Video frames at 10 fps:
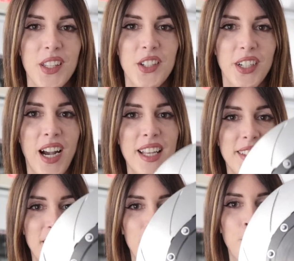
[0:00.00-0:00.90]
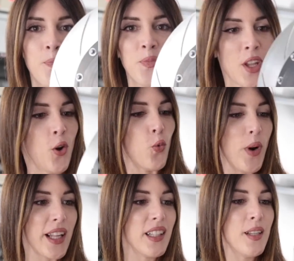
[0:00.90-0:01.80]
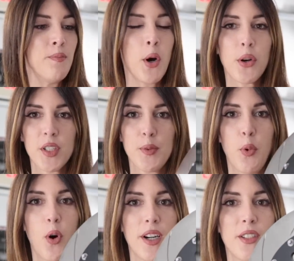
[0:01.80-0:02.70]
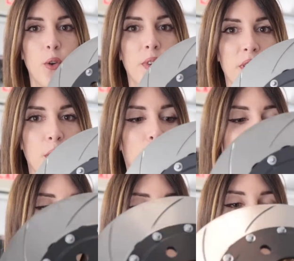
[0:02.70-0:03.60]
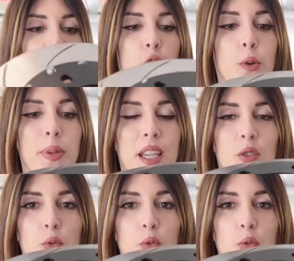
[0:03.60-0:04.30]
These are custom Railin Motorsport over in the UK, two-piece